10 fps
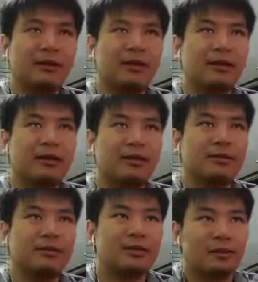Daniel
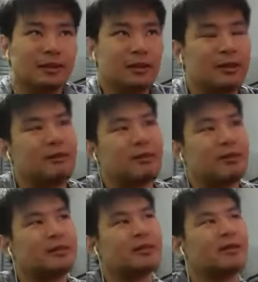Slutsky
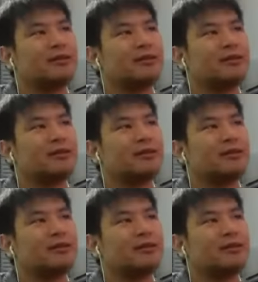once where